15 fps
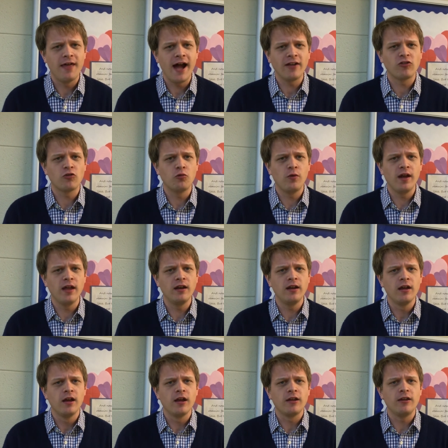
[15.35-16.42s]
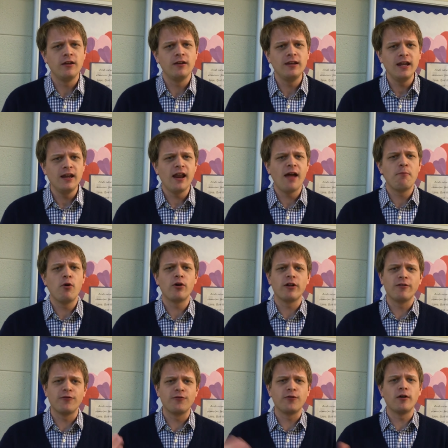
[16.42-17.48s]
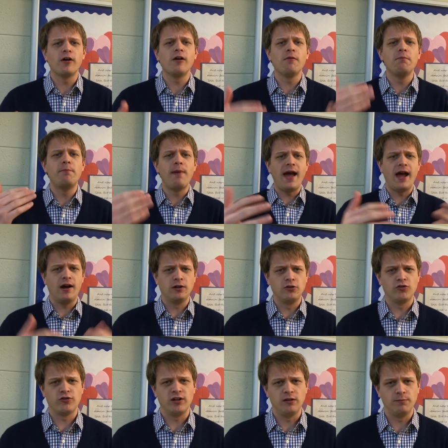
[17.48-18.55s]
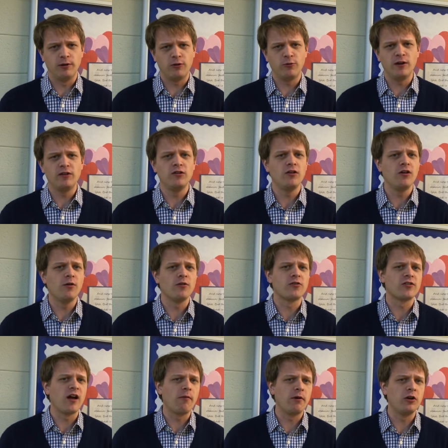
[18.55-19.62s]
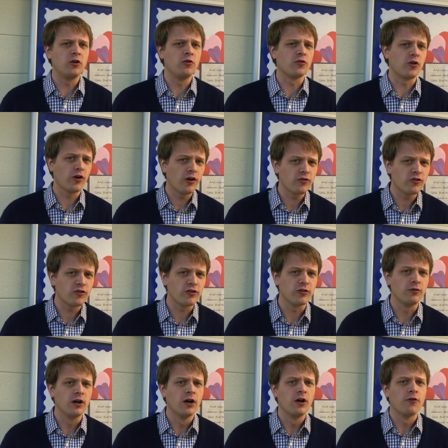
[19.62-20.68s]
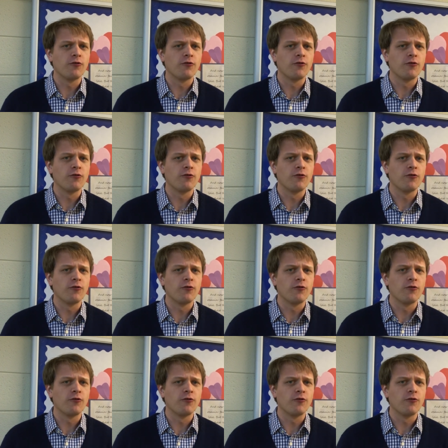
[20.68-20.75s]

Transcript: That's when you need to put a firm boundary between you and someone who's hurt you